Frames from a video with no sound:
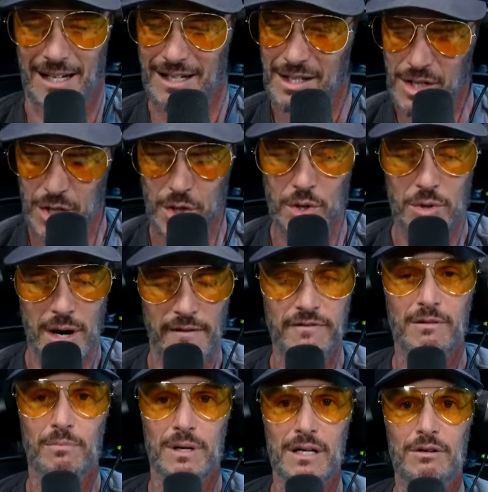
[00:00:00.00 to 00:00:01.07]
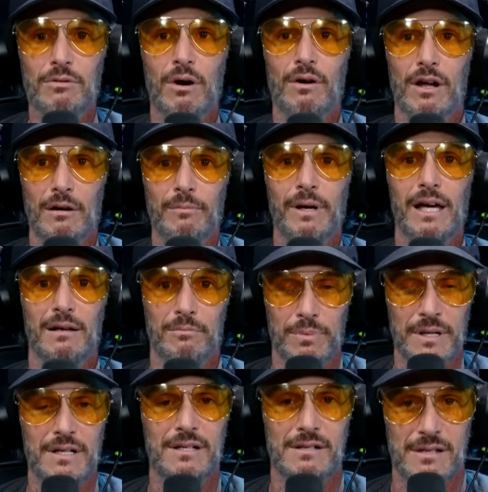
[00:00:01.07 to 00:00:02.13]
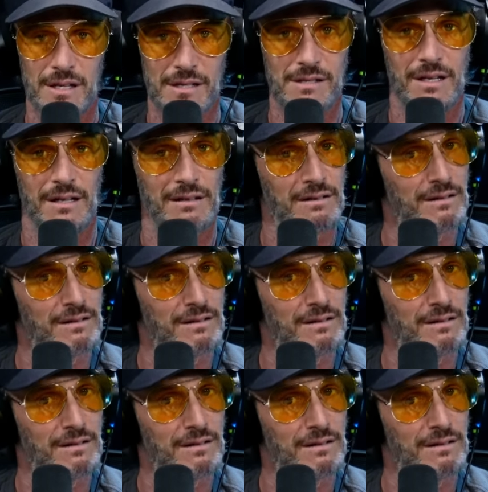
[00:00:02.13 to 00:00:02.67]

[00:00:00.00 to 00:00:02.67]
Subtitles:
You have to be grown up and be consistent.